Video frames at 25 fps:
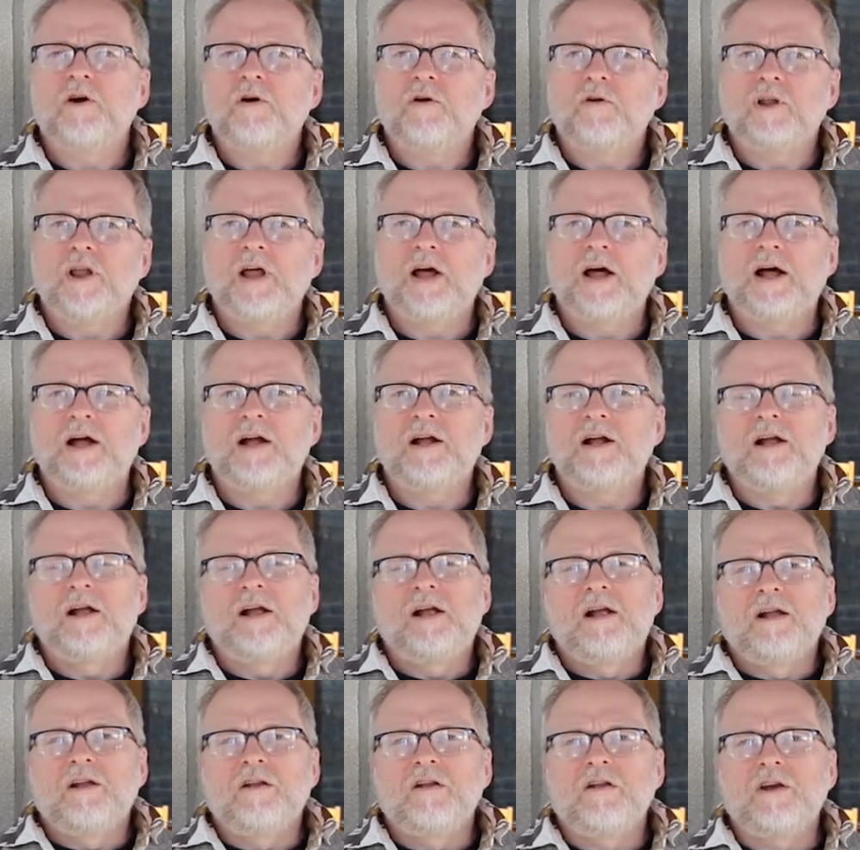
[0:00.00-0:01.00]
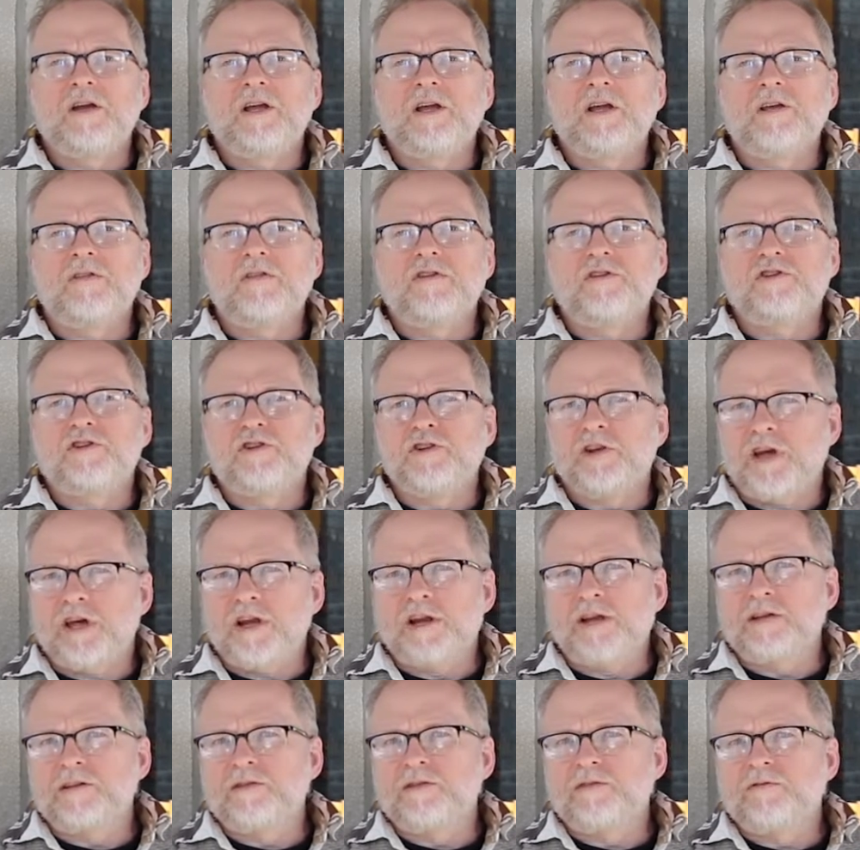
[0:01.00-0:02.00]
coli, looking at the
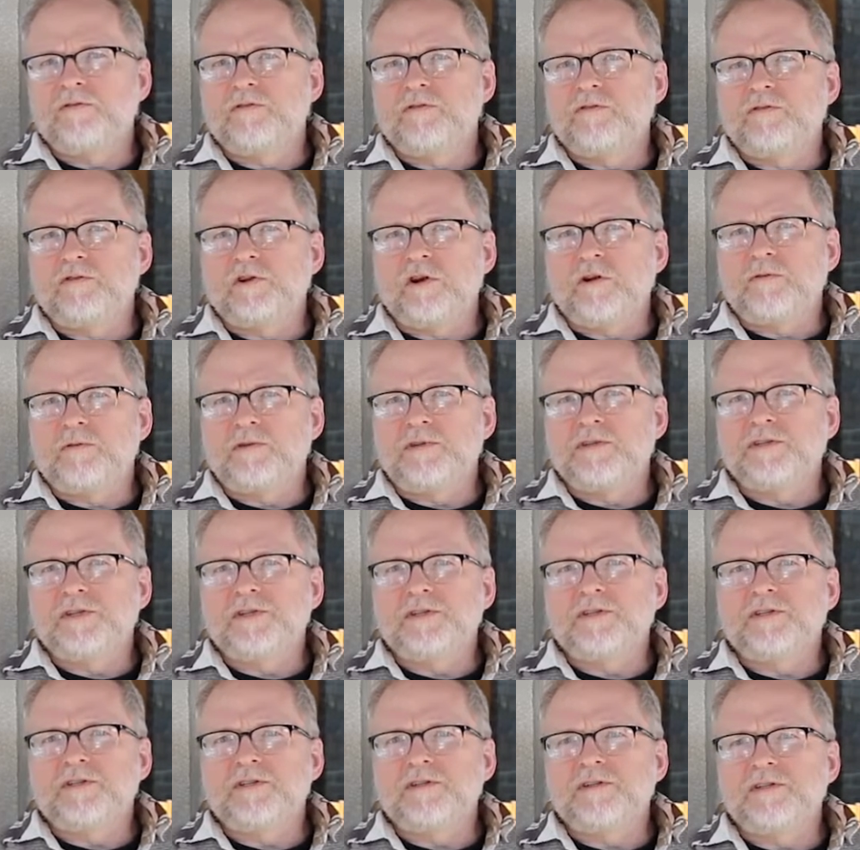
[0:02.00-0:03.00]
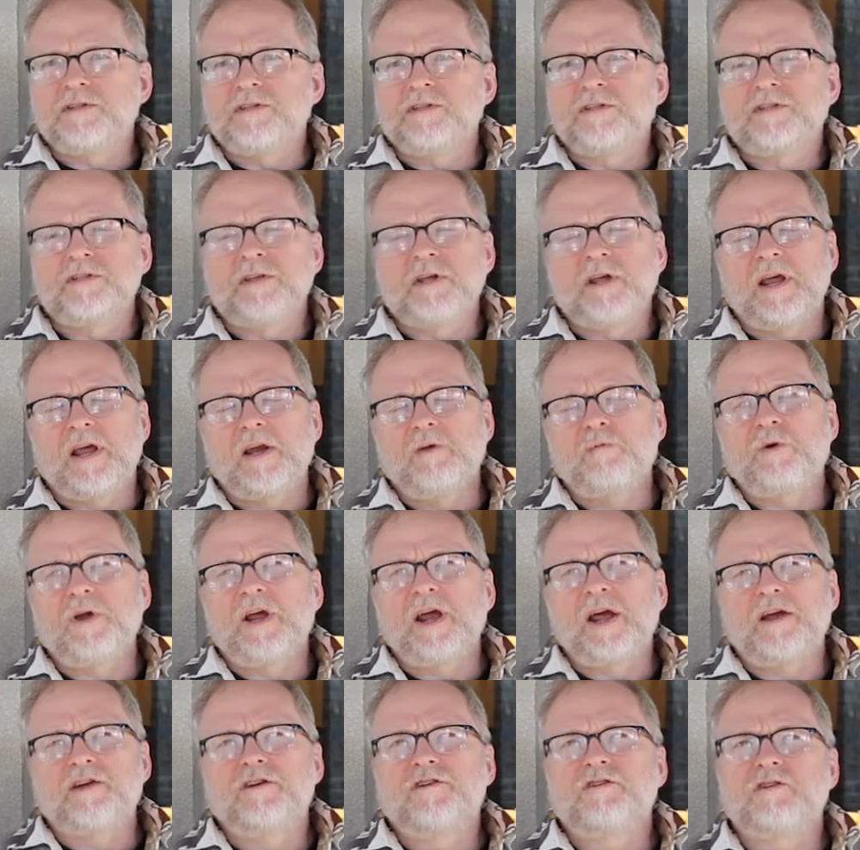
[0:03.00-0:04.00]
genetics of the drug resistance, and we
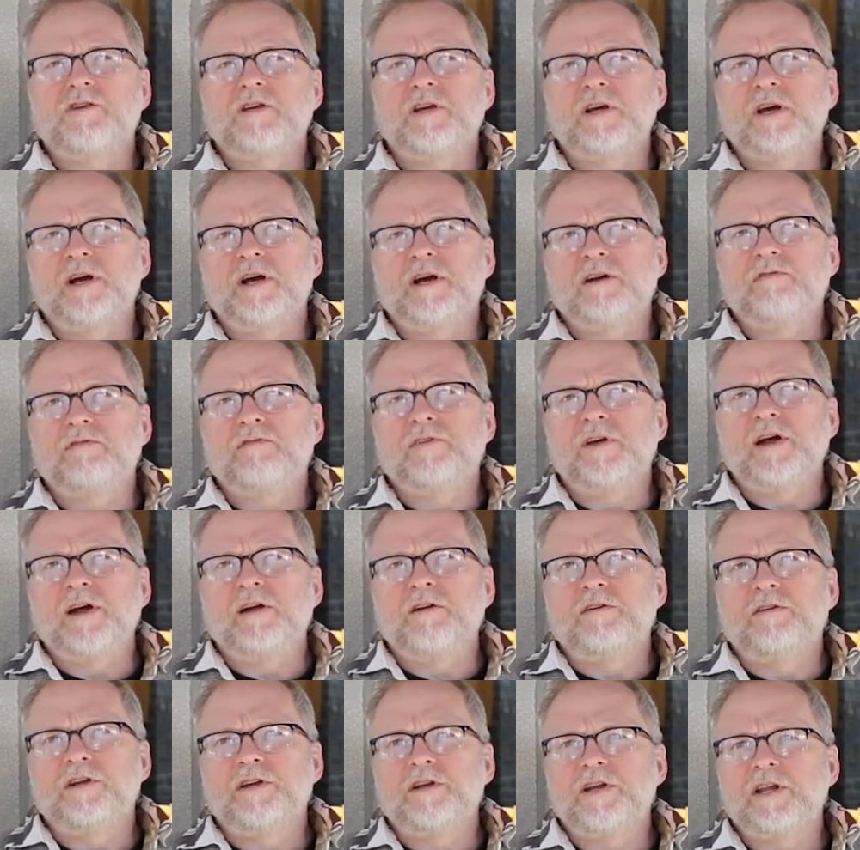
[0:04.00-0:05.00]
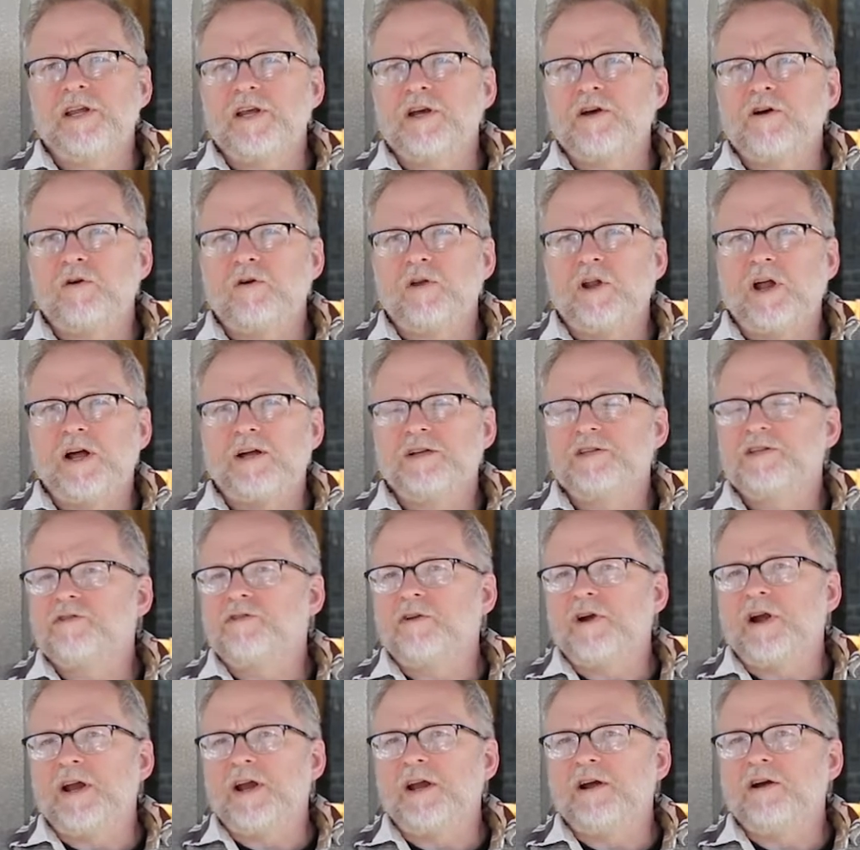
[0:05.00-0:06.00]
actually found an E. coli
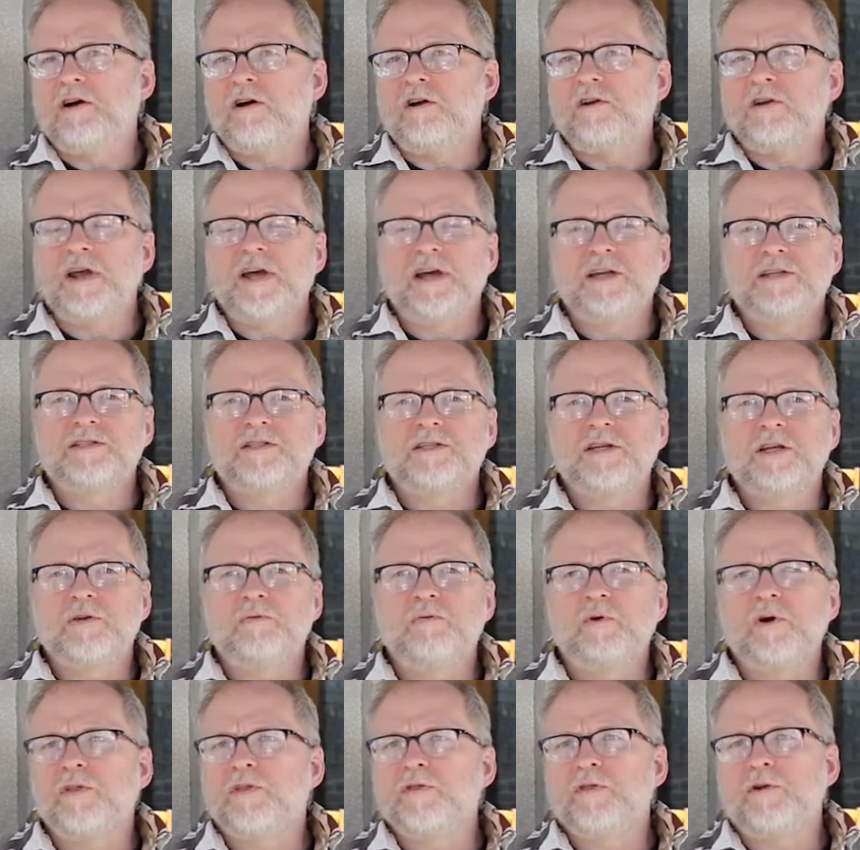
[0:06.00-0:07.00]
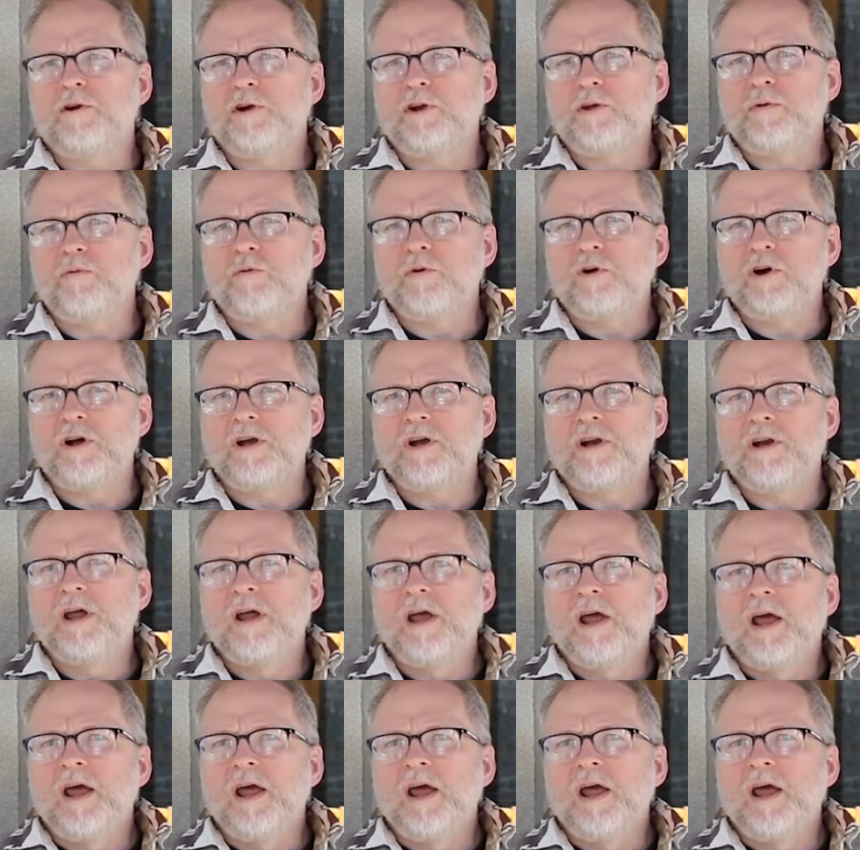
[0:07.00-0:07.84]
strain called ST131,